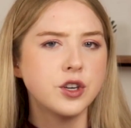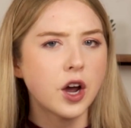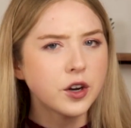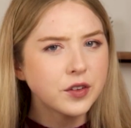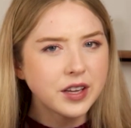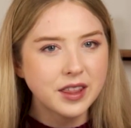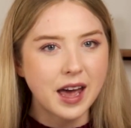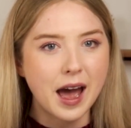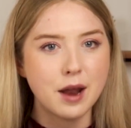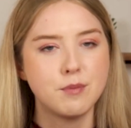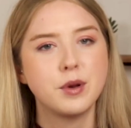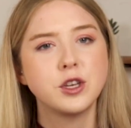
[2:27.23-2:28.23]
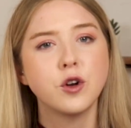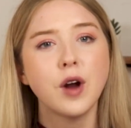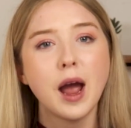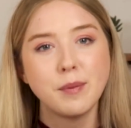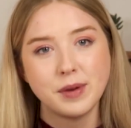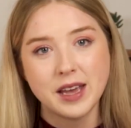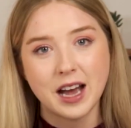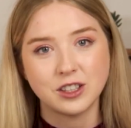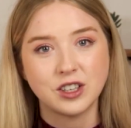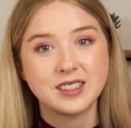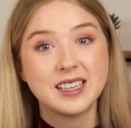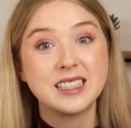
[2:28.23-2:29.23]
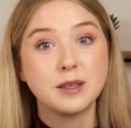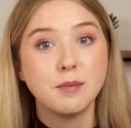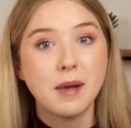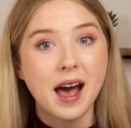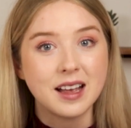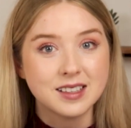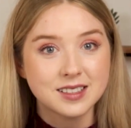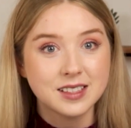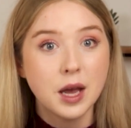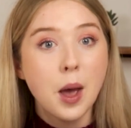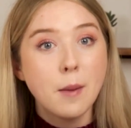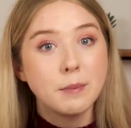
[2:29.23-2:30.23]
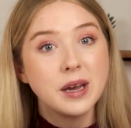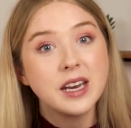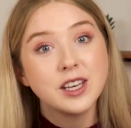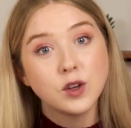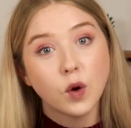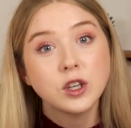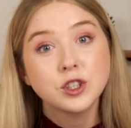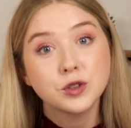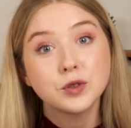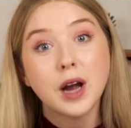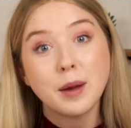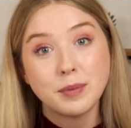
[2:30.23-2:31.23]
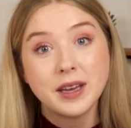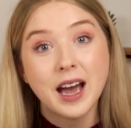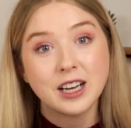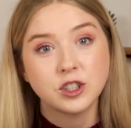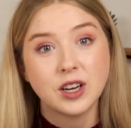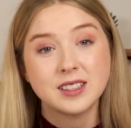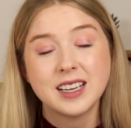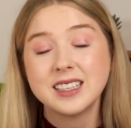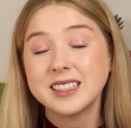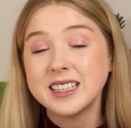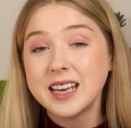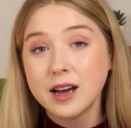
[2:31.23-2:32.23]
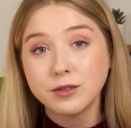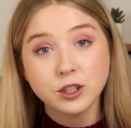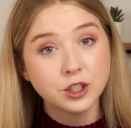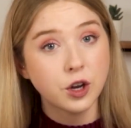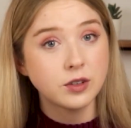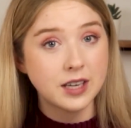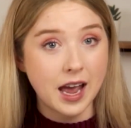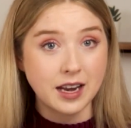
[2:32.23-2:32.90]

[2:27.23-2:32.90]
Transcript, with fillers: Not only that, but your IP address is masked, meaning your true IP address is never shown to